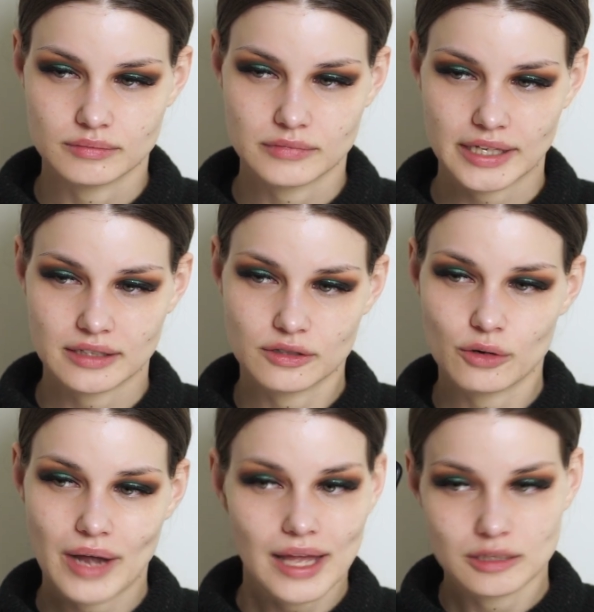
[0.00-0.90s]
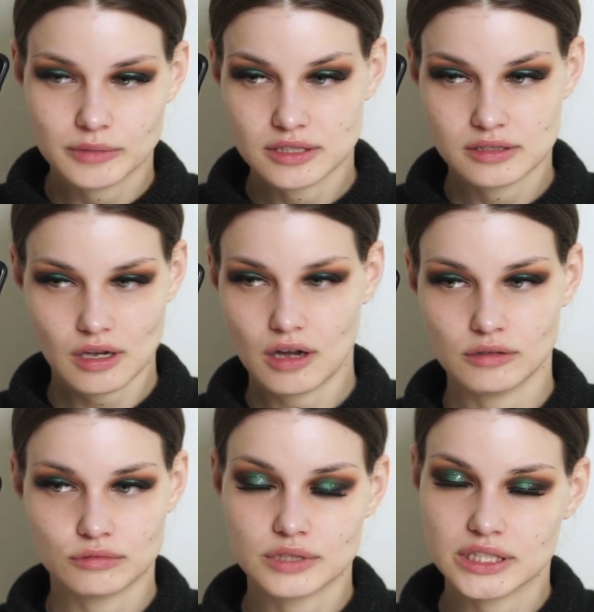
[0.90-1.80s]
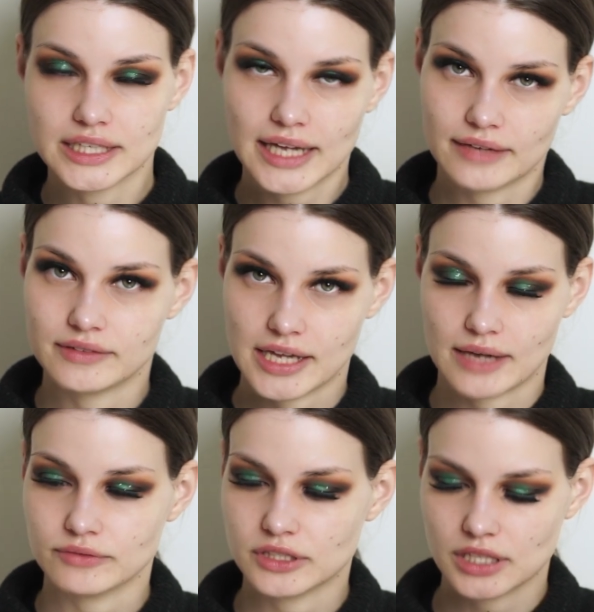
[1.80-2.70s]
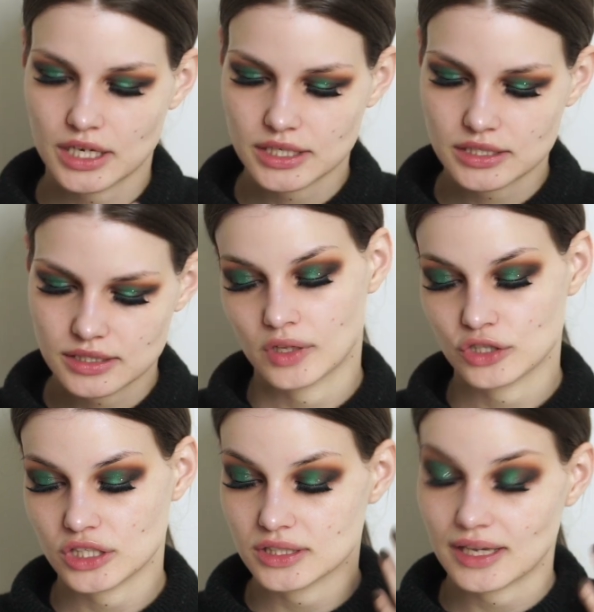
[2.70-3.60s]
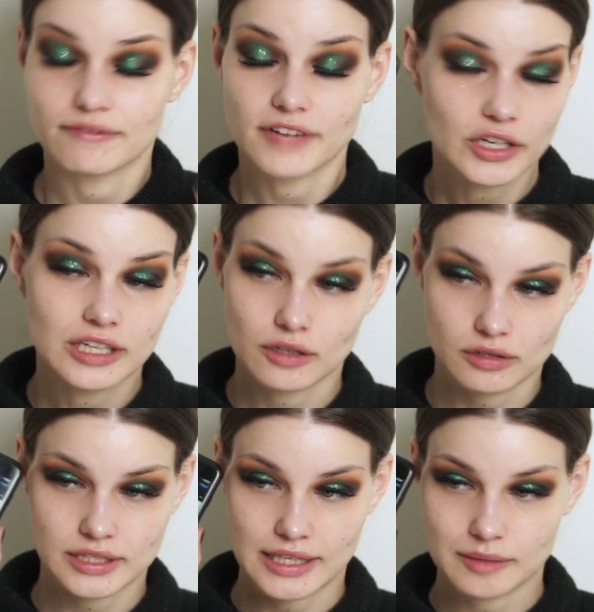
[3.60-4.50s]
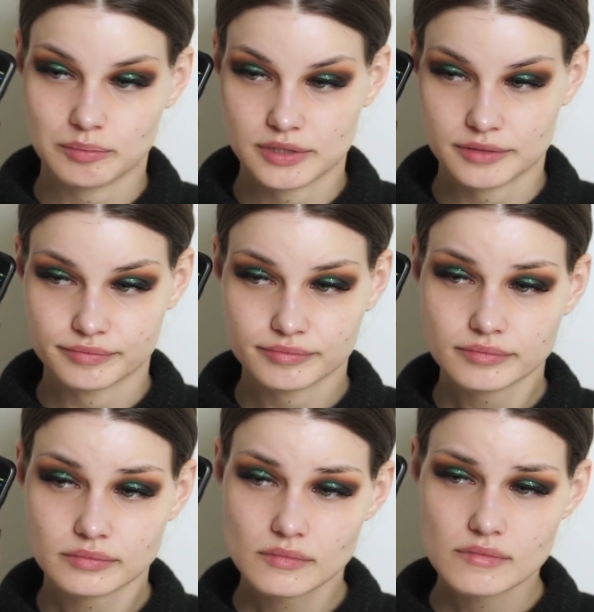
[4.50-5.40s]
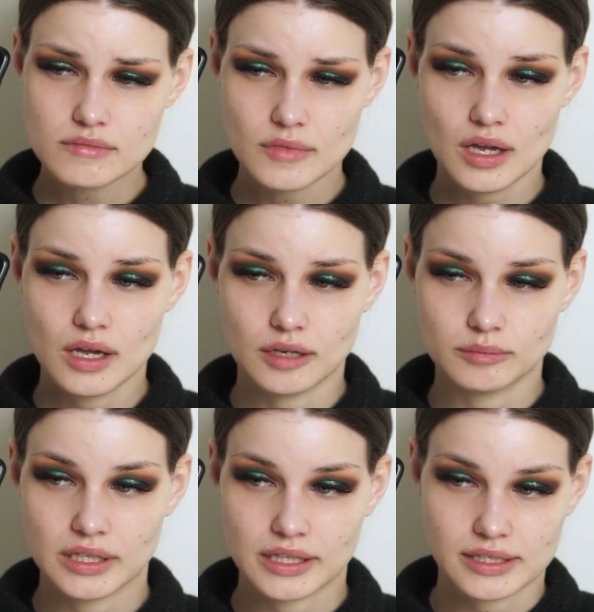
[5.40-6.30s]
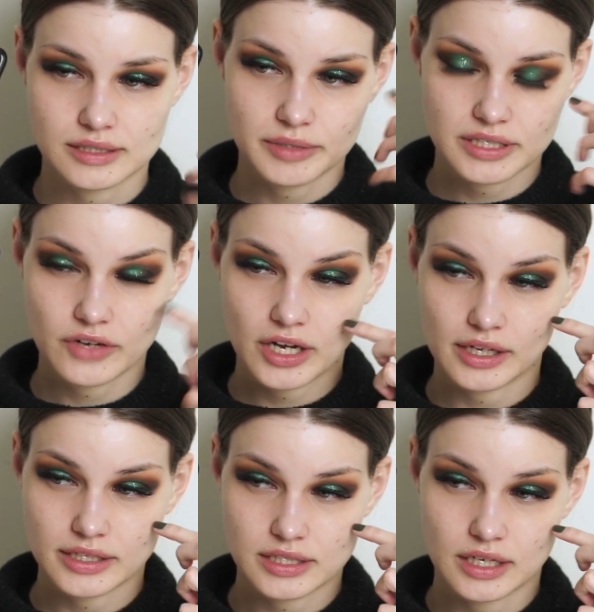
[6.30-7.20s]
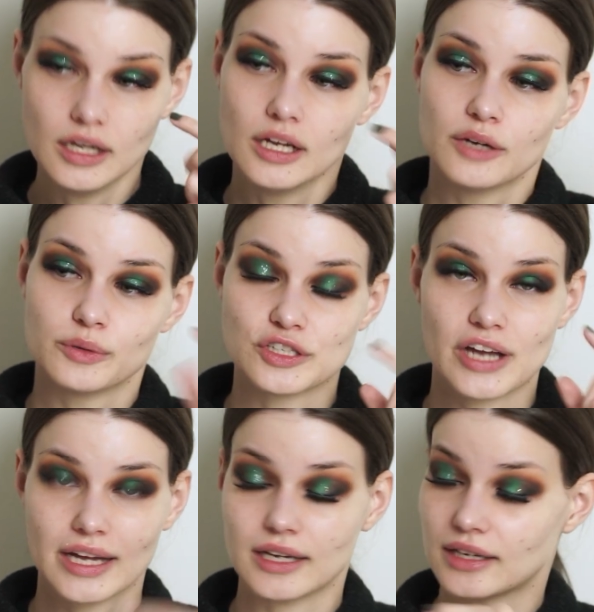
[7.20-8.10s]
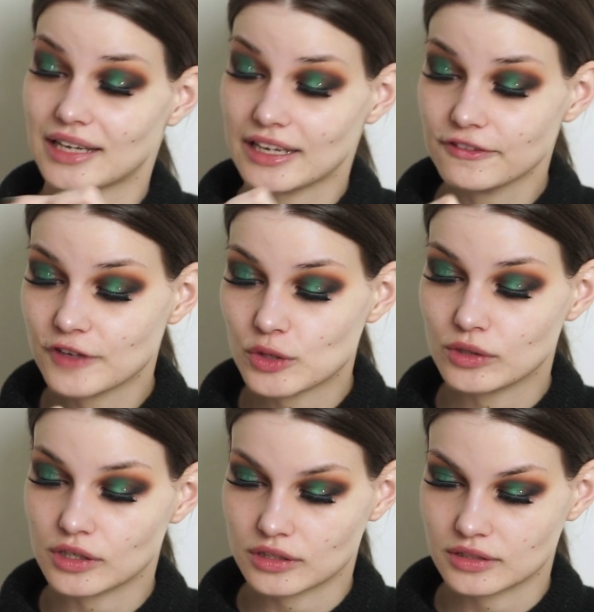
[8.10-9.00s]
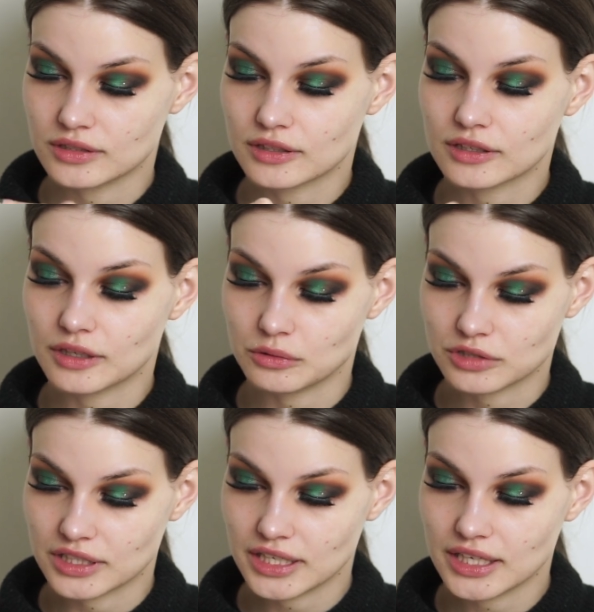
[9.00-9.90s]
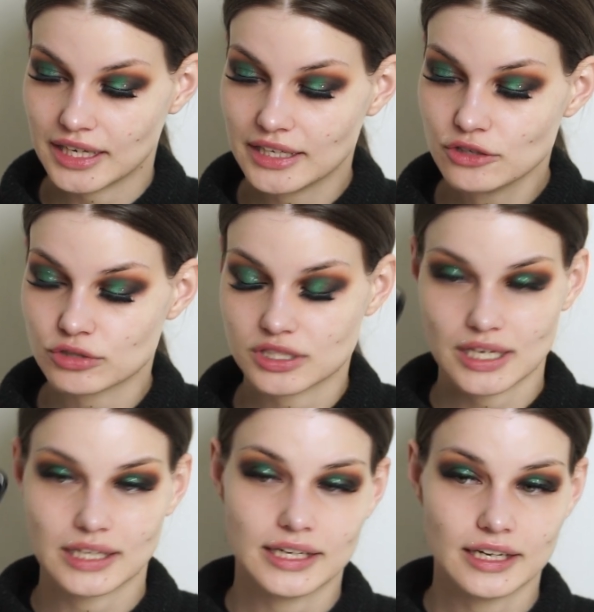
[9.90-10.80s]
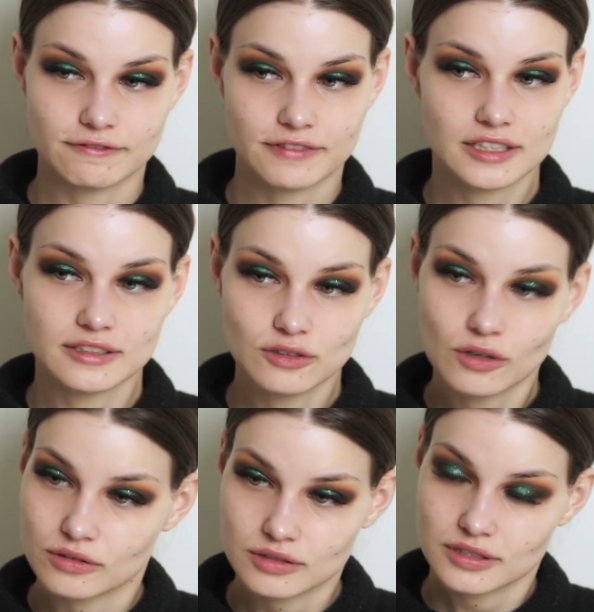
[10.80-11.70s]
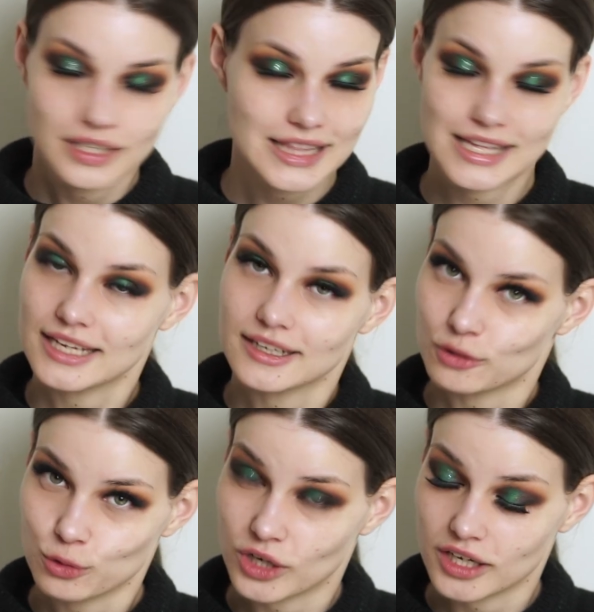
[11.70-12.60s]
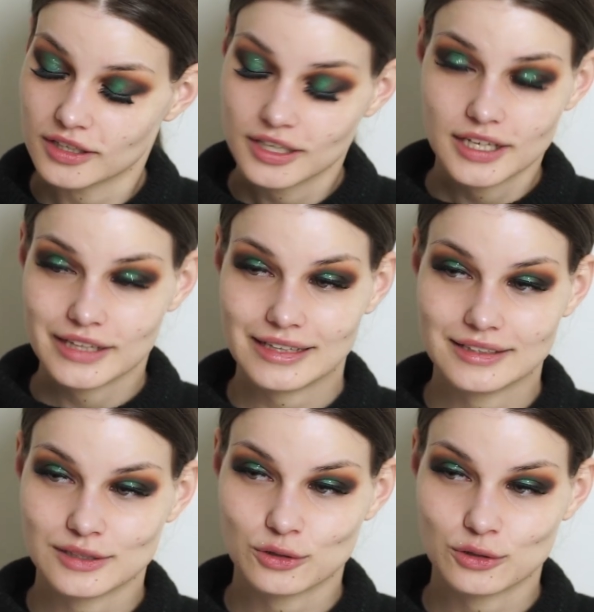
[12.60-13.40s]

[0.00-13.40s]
like no elements are really heavily emphasized. She does have very glossy lips. There's a bit of highlighter, which if you look closely, interestingly enough, is not in the inner corner. The inner